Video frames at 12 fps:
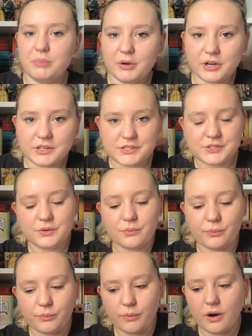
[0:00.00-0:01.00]
but
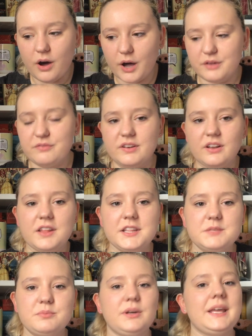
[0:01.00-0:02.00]
what I feel like
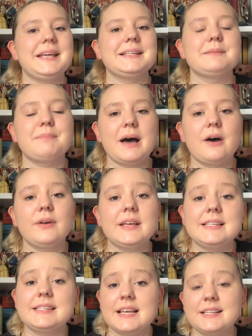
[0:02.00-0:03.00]
this book is about
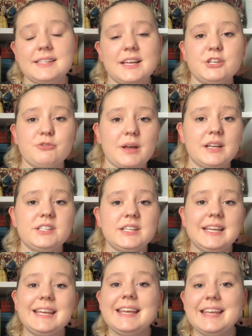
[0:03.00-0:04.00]
is that sexuality